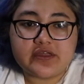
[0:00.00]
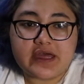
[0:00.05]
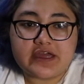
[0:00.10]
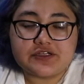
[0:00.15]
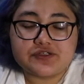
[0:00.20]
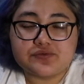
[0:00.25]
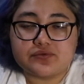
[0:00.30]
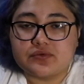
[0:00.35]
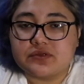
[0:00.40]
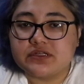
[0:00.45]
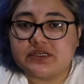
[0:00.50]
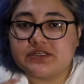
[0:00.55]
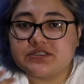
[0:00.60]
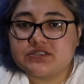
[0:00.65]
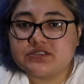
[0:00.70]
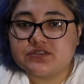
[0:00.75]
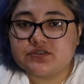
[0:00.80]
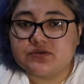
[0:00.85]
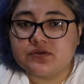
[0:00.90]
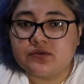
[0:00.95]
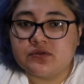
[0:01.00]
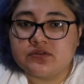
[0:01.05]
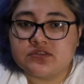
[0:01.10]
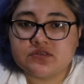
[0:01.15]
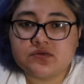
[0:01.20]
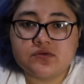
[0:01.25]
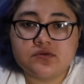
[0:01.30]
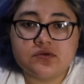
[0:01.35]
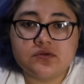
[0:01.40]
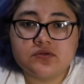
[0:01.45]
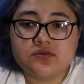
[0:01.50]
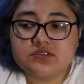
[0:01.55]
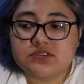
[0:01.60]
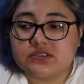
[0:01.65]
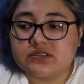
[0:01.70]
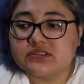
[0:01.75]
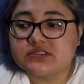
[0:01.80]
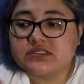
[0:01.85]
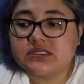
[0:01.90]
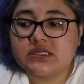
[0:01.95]
that relates to the school, to
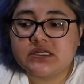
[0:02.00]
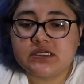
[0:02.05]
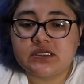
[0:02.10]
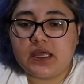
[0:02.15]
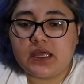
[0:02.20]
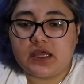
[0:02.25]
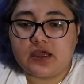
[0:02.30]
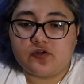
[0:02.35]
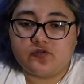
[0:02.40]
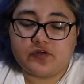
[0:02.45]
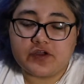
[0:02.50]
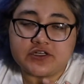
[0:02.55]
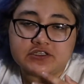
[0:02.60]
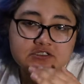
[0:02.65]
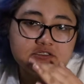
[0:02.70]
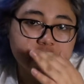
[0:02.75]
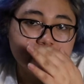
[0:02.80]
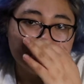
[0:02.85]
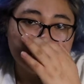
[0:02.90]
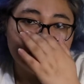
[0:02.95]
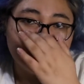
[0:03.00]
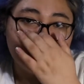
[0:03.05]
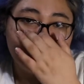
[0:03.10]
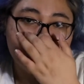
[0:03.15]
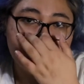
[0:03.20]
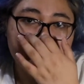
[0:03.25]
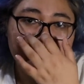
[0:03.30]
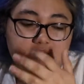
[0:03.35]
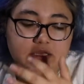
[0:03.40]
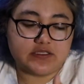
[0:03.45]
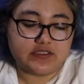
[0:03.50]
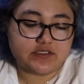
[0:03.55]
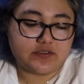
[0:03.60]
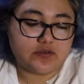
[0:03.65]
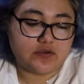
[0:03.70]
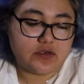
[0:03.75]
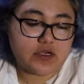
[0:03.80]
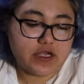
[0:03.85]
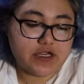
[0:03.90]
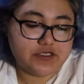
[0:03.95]
the city, and and find a solution for it. And
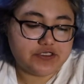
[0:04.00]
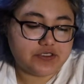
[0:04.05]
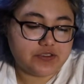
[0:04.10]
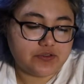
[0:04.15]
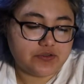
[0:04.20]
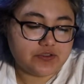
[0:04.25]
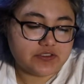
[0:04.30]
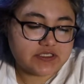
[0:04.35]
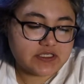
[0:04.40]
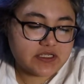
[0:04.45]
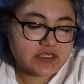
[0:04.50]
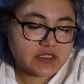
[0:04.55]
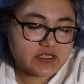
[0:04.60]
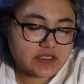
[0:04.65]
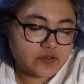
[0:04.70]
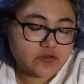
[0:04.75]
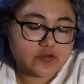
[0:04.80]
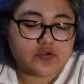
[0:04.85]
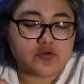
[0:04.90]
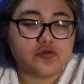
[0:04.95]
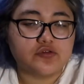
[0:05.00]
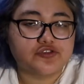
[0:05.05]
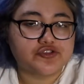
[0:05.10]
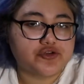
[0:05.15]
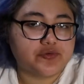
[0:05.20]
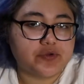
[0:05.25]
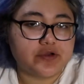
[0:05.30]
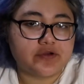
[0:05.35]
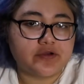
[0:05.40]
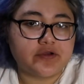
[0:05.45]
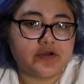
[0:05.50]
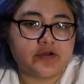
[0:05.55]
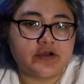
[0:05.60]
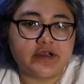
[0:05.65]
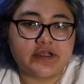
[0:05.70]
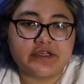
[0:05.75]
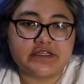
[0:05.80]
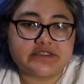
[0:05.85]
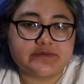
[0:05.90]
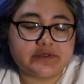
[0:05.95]
so I chose the culture barrier
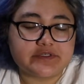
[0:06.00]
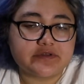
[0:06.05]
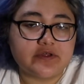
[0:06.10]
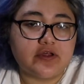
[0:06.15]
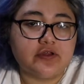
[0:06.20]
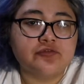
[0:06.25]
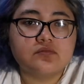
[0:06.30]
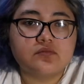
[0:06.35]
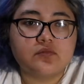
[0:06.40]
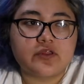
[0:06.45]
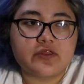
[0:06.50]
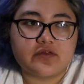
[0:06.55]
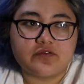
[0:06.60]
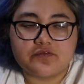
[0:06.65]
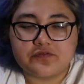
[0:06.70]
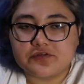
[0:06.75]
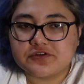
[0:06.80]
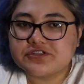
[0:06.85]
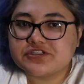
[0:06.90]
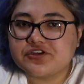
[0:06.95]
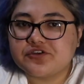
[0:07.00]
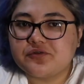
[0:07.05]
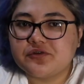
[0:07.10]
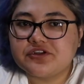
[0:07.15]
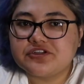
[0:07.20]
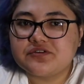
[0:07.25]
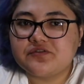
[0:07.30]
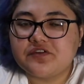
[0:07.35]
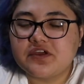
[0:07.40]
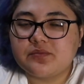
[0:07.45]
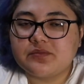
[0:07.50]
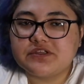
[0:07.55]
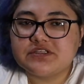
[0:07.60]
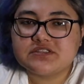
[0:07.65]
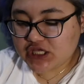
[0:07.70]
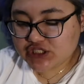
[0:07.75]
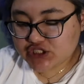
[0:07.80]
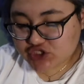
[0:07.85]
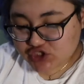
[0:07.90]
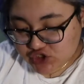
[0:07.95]
against mental health within first generation
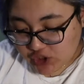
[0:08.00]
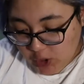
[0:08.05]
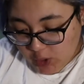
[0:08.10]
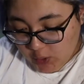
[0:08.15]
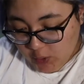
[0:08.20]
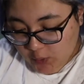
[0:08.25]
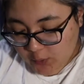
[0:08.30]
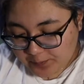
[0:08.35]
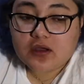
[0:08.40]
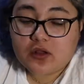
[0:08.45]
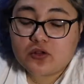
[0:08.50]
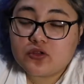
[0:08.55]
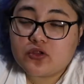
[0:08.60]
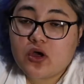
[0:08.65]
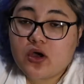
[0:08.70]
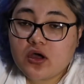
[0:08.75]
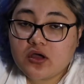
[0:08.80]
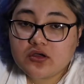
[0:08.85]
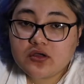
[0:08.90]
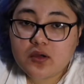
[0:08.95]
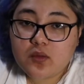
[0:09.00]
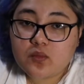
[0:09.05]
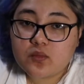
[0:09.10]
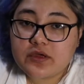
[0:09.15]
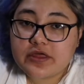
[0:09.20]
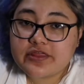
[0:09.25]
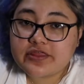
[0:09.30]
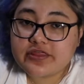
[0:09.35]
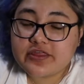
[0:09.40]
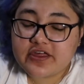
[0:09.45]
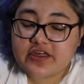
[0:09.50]
families. So along with